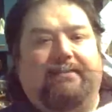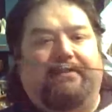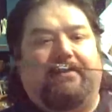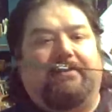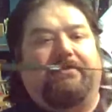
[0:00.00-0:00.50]
the
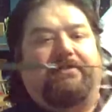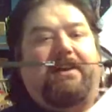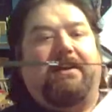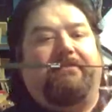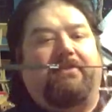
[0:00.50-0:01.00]
center
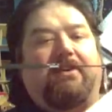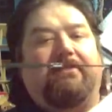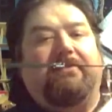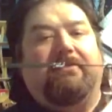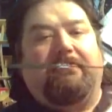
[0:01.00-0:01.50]
shaft
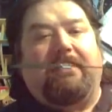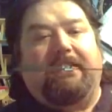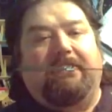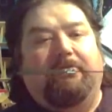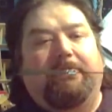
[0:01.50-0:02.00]
off to the
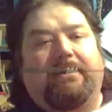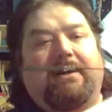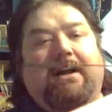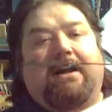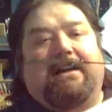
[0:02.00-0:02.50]
right a little bit.
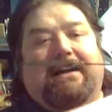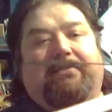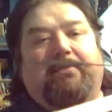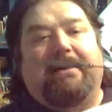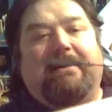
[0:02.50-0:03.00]

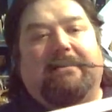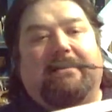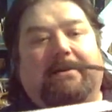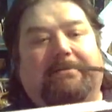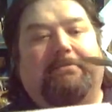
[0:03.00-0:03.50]
That's why
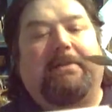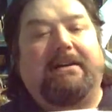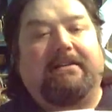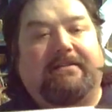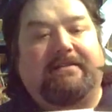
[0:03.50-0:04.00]
helicopter
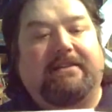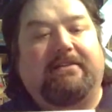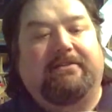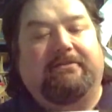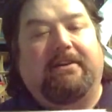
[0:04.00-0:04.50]
pilots sit
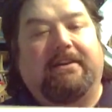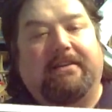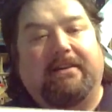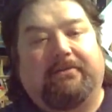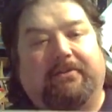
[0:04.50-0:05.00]
on the right.
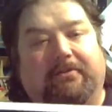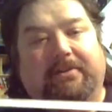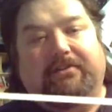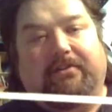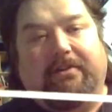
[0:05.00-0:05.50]
That was
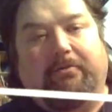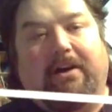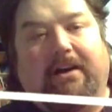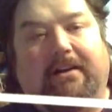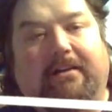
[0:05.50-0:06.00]
originally
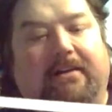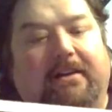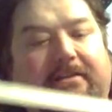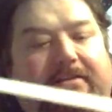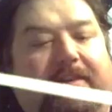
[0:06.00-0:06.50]
why,
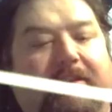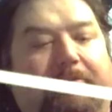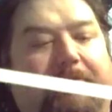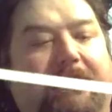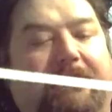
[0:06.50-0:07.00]
to
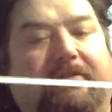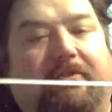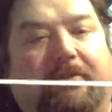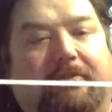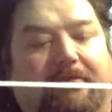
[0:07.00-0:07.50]
help that
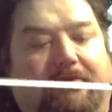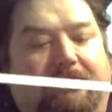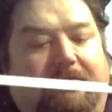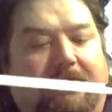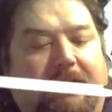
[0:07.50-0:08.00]
torque roll.
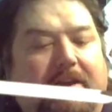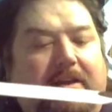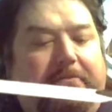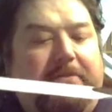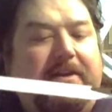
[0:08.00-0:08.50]

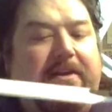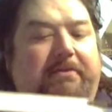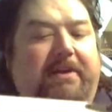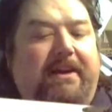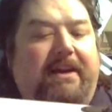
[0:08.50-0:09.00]
But
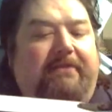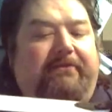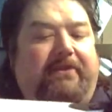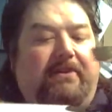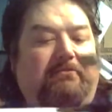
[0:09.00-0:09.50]
anyway, have
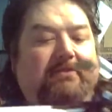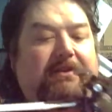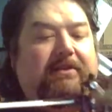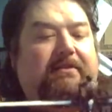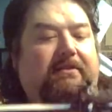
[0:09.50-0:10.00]
fun
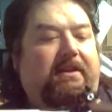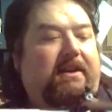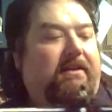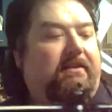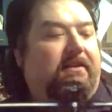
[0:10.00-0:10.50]
with it,
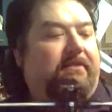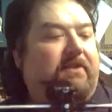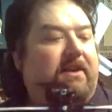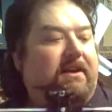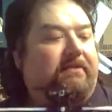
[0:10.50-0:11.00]
and if
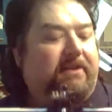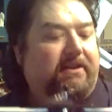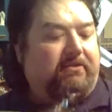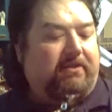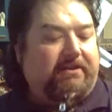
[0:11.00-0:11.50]
you have
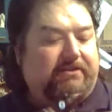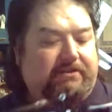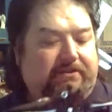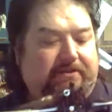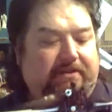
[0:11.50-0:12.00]
any
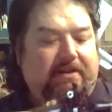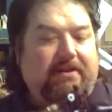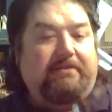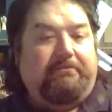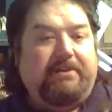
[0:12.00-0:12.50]
questions,
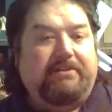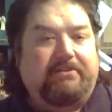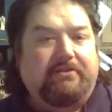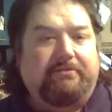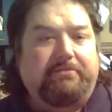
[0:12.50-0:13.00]
be
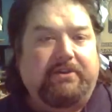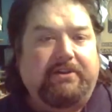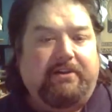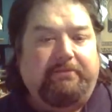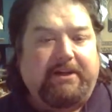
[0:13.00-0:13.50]
sure to put
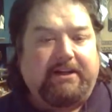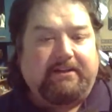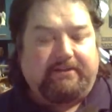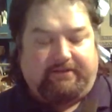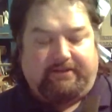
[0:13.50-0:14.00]
it on my